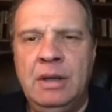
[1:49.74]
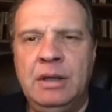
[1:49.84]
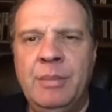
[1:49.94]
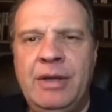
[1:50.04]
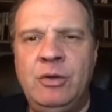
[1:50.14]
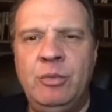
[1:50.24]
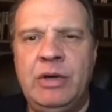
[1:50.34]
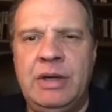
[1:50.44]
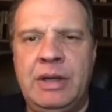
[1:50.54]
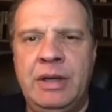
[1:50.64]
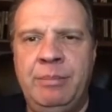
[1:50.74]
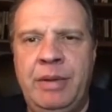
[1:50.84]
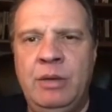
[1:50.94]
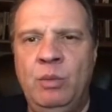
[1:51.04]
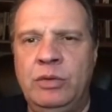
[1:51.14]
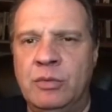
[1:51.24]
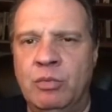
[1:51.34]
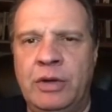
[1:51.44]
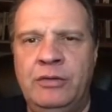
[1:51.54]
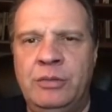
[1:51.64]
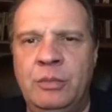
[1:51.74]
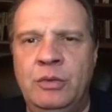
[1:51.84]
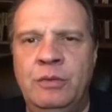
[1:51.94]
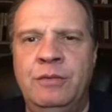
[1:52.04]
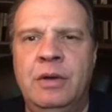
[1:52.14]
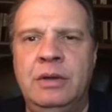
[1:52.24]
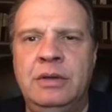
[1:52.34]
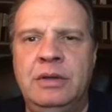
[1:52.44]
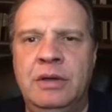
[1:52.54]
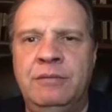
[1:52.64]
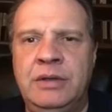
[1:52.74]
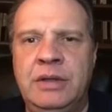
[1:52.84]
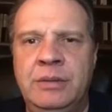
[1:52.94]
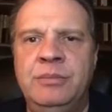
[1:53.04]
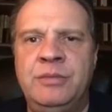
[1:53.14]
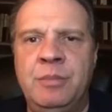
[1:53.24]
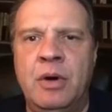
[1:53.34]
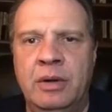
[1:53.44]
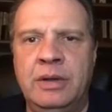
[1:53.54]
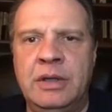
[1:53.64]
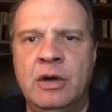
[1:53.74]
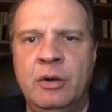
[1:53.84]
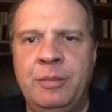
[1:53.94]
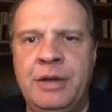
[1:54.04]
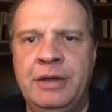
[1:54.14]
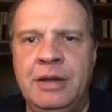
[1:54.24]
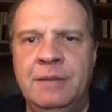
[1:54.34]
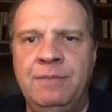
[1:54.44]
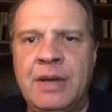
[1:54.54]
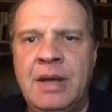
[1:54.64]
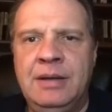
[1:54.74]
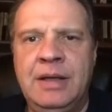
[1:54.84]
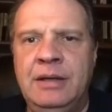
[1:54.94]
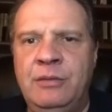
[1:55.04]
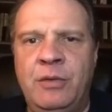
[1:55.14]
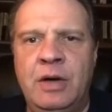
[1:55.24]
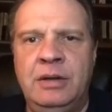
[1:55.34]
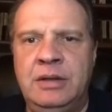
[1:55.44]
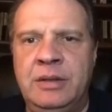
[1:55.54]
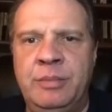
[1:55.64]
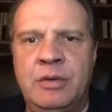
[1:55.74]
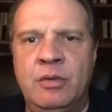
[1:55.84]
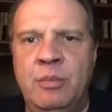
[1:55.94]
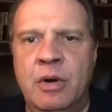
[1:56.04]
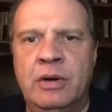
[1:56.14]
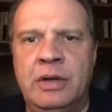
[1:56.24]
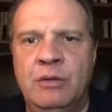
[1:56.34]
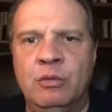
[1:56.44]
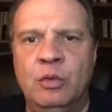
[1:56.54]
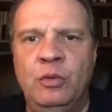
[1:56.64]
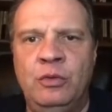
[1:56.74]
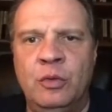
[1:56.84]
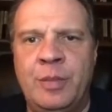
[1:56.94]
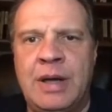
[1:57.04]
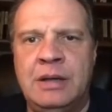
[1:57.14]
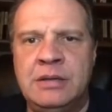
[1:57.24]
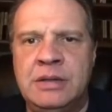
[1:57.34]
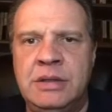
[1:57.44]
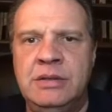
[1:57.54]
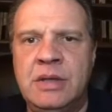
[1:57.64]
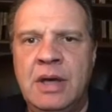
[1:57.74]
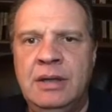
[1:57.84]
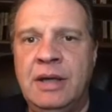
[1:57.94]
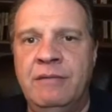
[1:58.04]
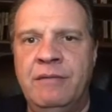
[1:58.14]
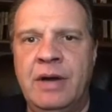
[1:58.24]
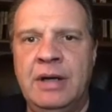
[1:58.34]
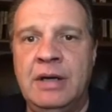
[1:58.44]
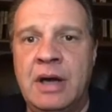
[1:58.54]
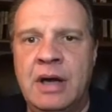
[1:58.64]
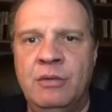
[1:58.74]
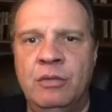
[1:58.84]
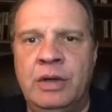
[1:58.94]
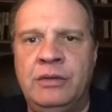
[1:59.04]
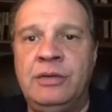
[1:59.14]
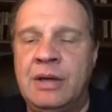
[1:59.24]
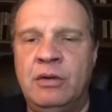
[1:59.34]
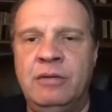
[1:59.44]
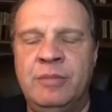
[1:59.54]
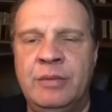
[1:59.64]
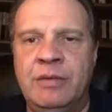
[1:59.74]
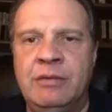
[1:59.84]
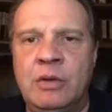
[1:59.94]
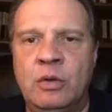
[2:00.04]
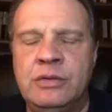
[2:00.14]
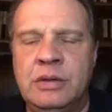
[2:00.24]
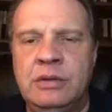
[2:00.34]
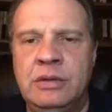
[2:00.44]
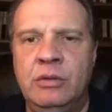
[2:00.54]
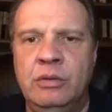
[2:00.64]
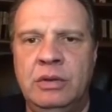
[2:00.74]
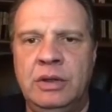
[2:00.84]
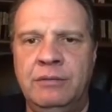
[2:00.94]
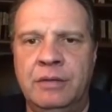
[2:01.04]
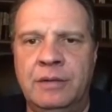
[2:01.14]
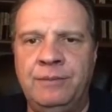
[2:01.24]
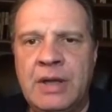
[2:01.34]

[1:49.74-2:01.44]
The Master Brand campaign was a brazen move on the Dove team's part, in our opinion. They defied the typical marketing rules or policies that invited high risk that could have been very costly to Unilever.